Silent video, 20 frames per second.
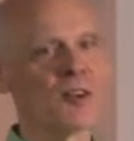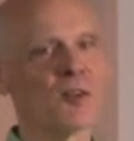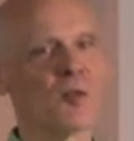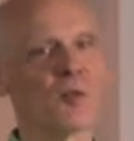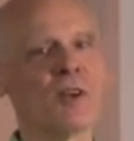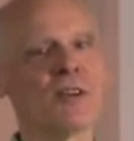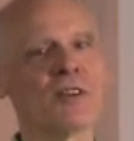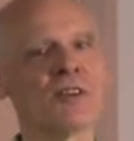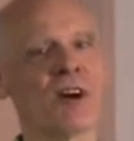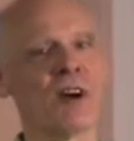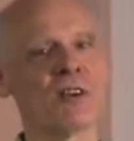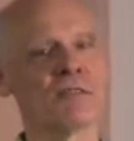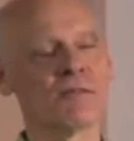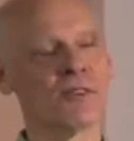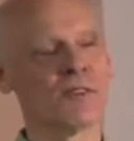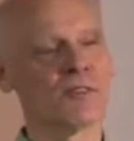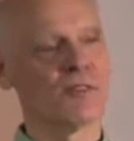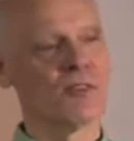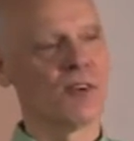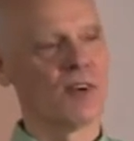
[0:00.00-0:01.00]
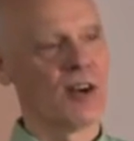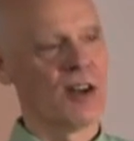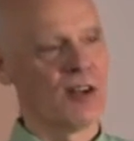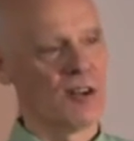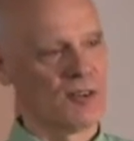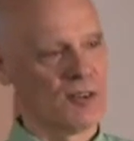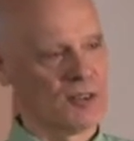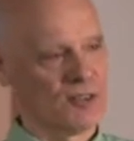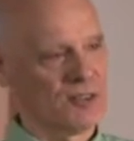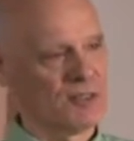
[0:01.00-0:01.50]
We talked for 4
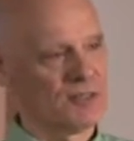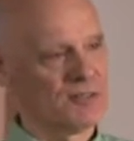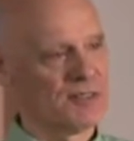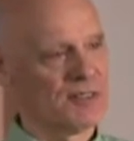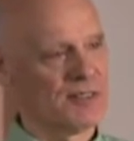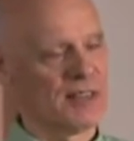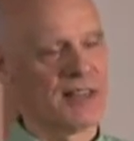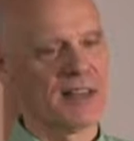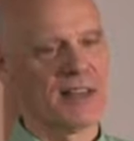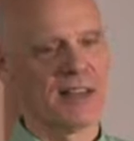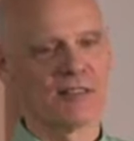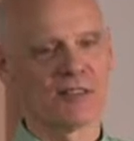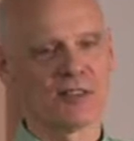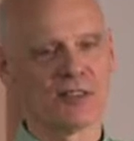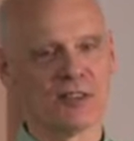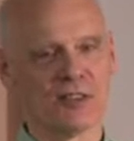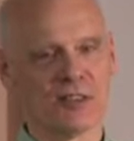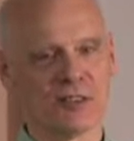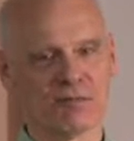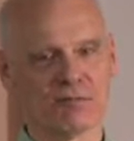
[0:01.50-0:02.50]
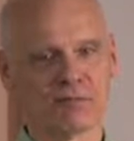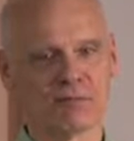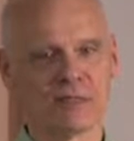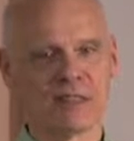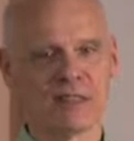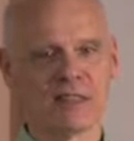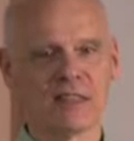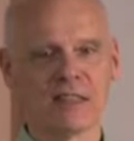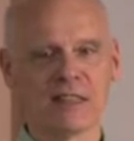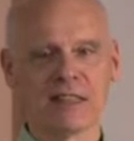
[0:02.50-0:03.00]
hours that afternoon.
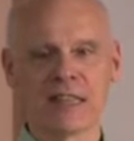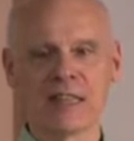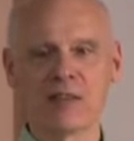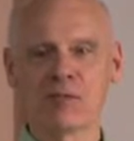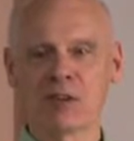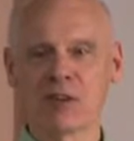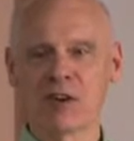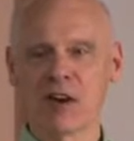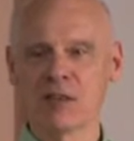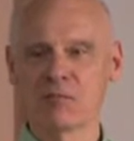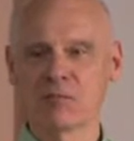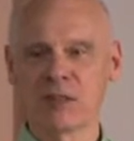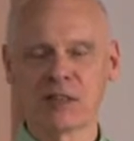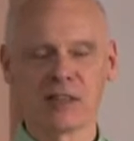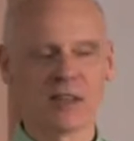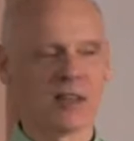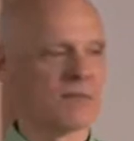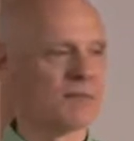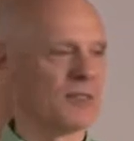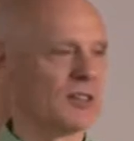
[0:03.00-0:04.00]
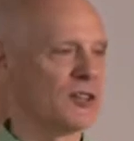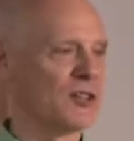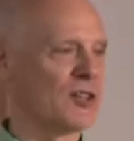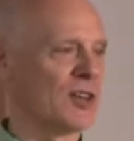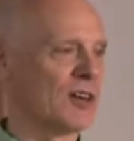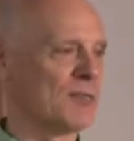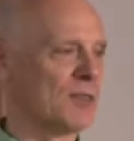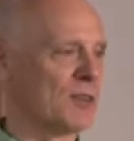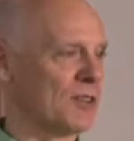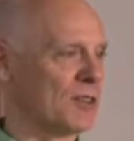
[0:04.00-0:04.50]
He went on to become the
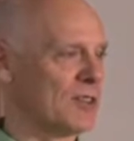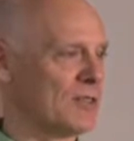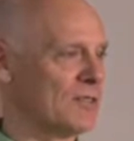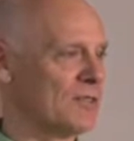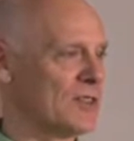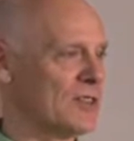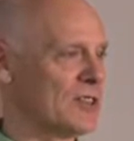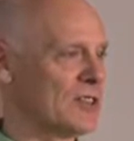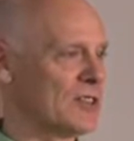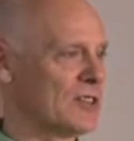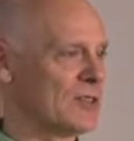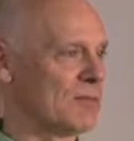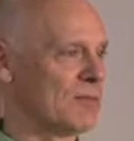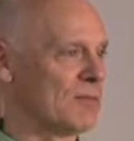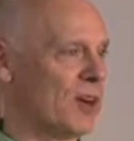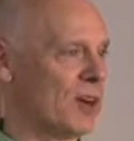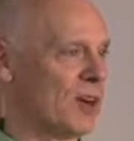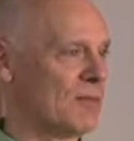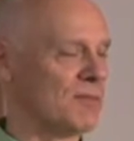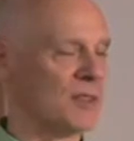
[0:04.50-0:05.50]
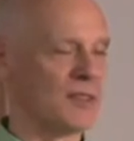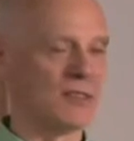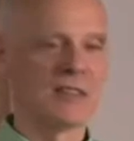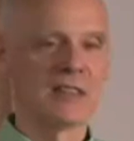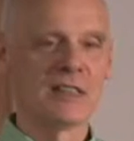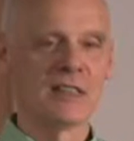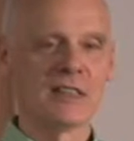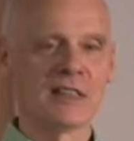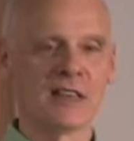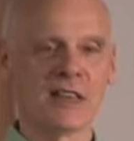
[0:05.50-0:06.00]
chairman of the physics department
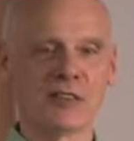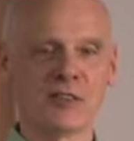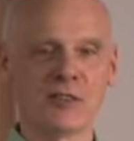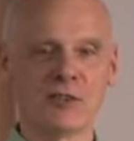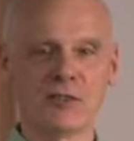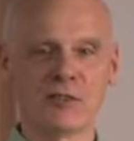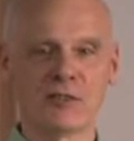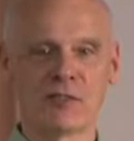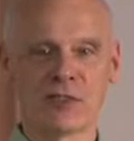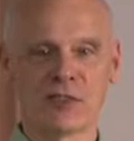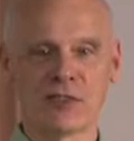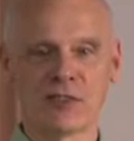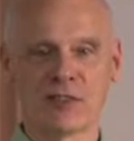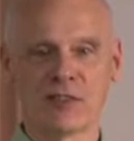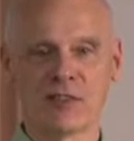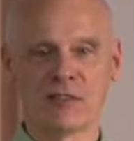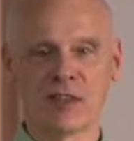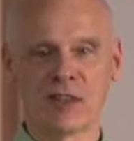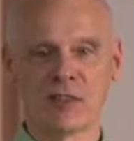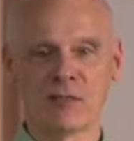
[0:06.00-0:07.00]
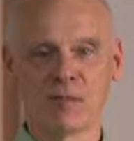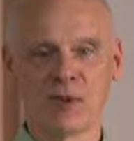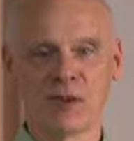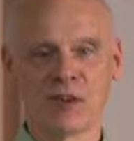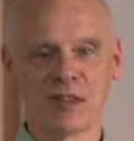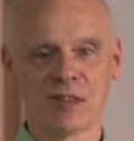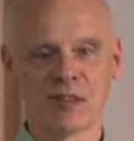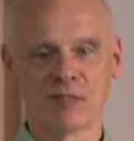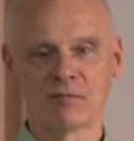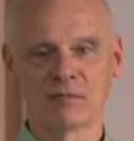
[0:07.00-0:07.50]
at the University of
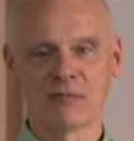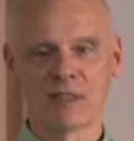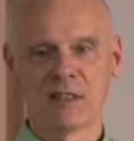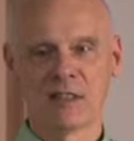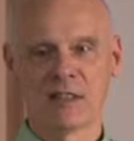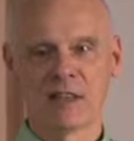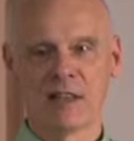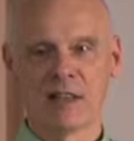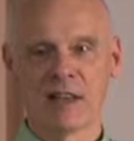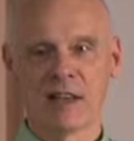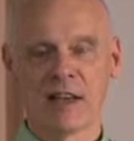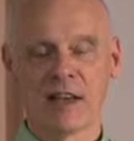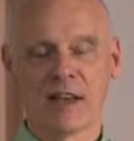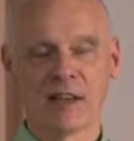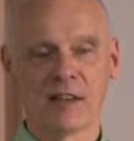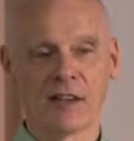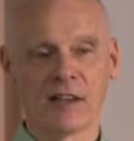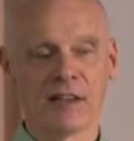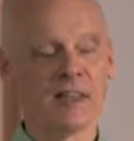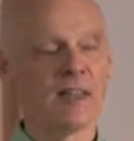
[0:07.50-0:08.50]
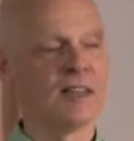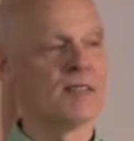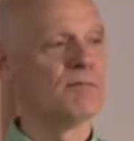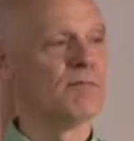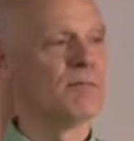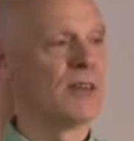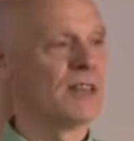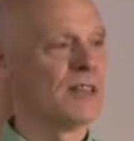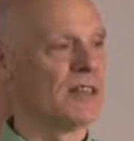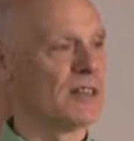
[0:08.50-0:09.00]
Alberta. And he
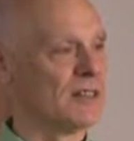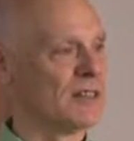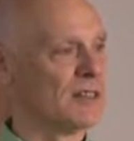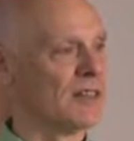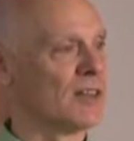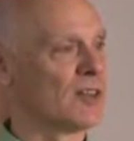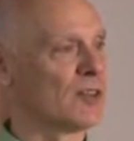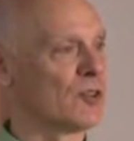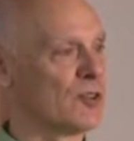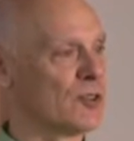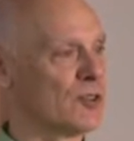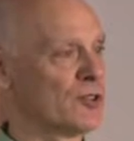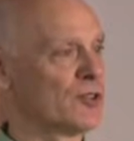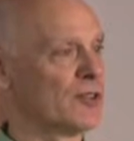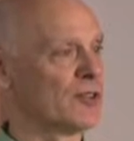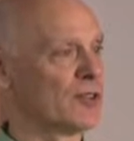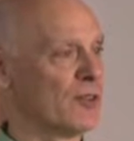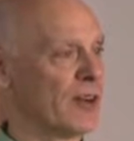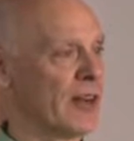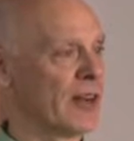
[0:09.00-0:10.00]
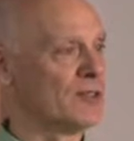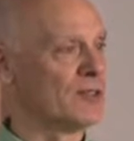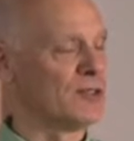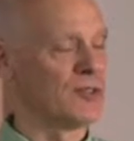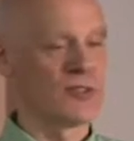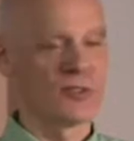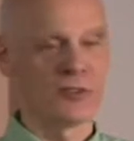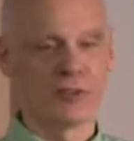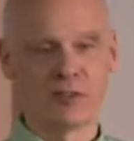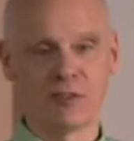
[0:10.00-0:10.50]
had many Christian graduate
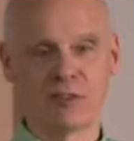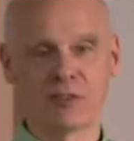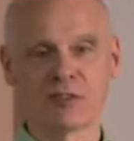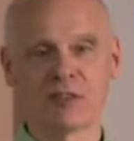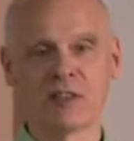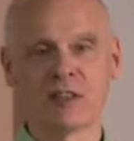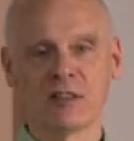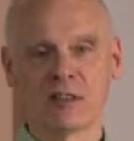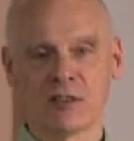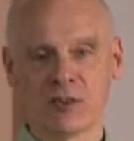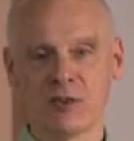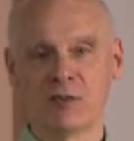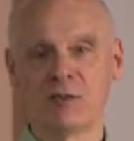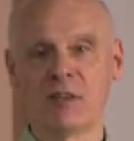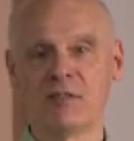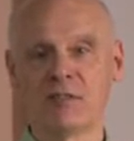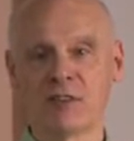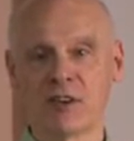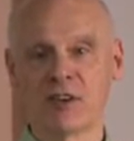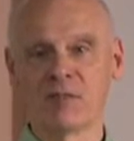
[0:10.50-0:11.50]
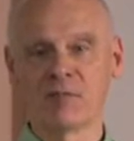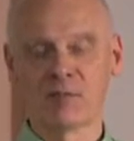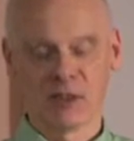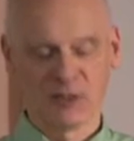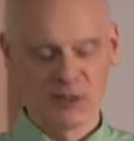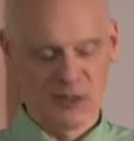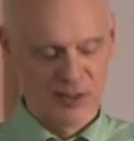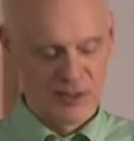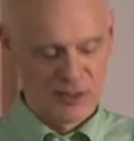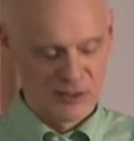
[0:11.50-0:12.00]
students who he very
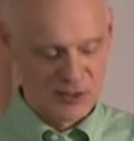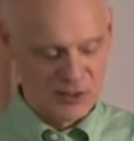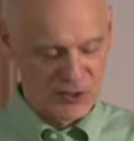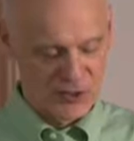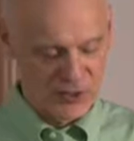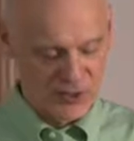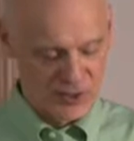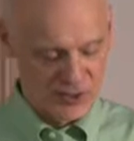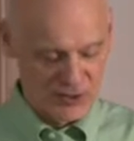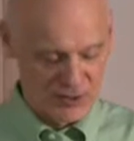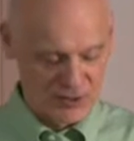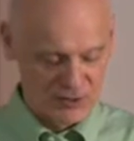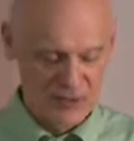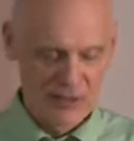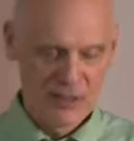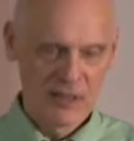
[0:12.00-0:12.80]
much had encouraged.